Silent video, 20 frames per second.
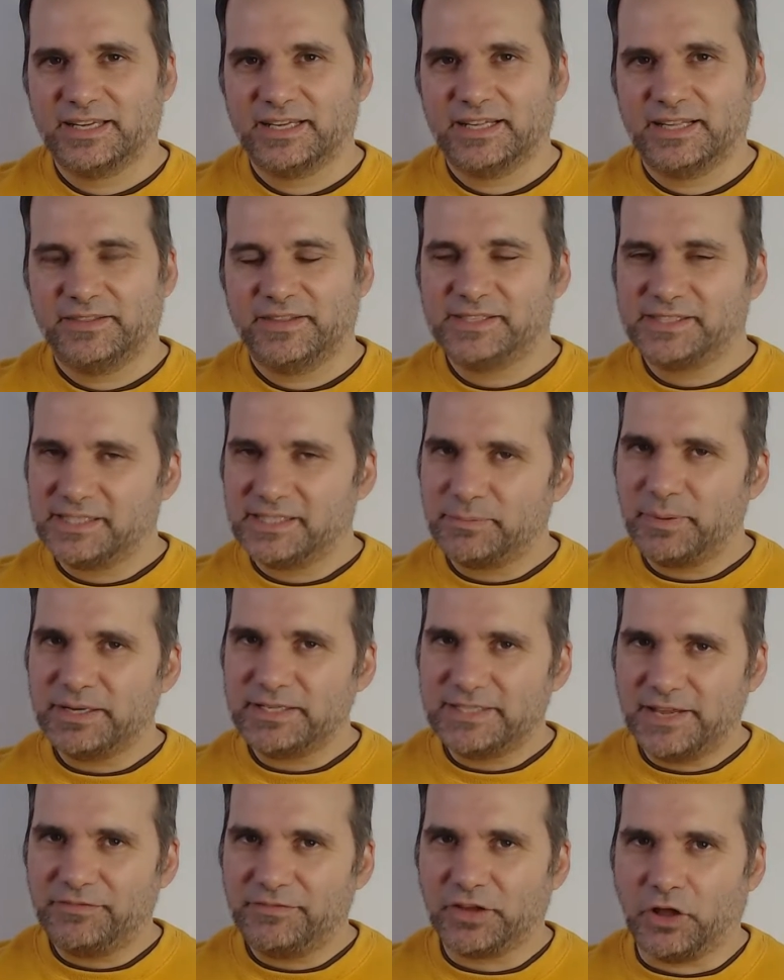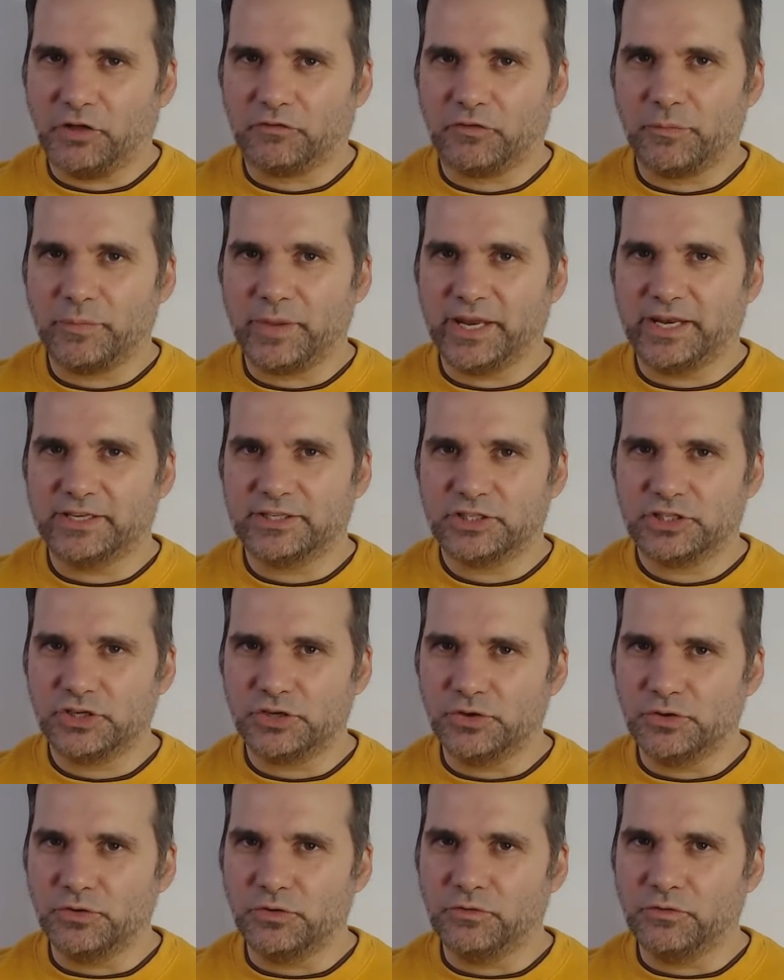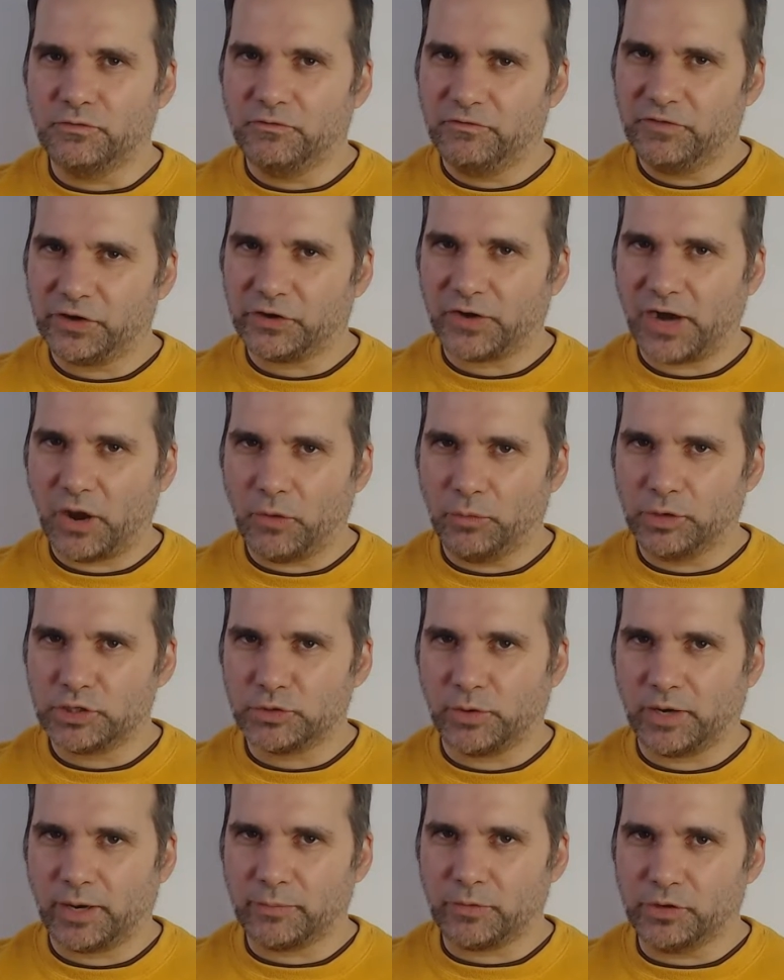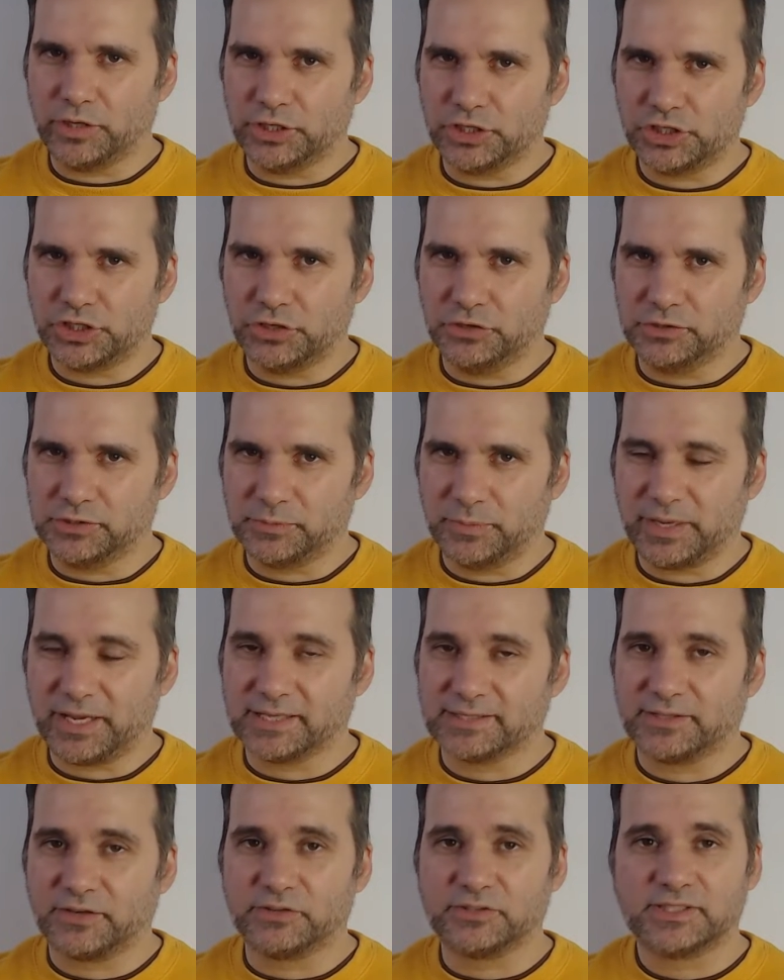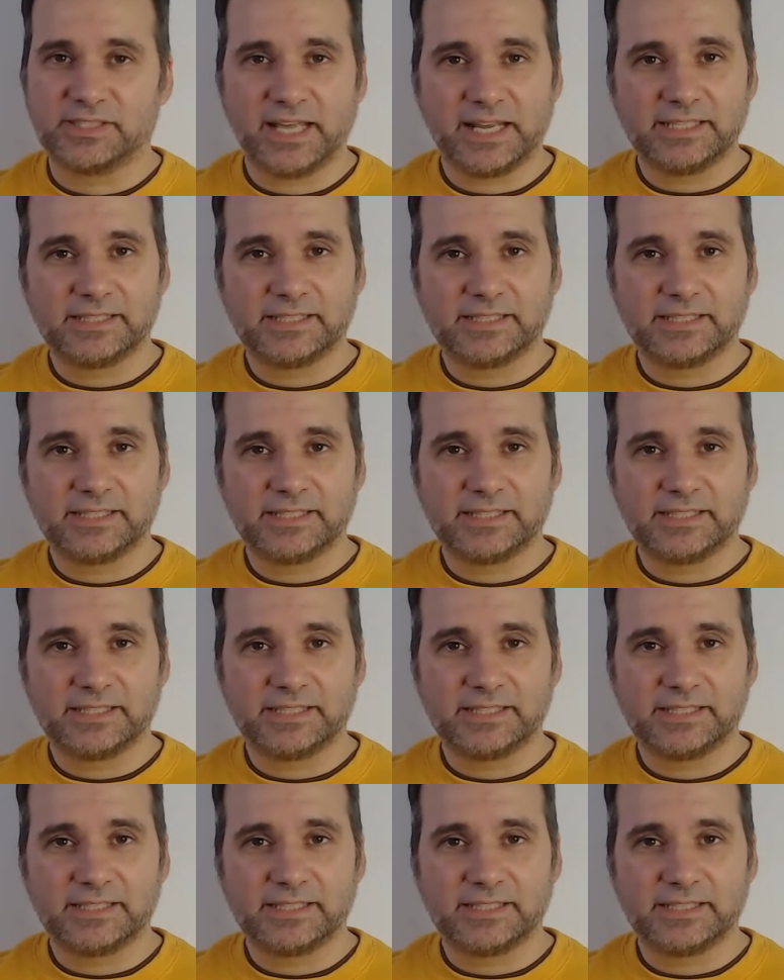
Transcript: this has been difficult for me to figure out which one I'm going to choose because there's things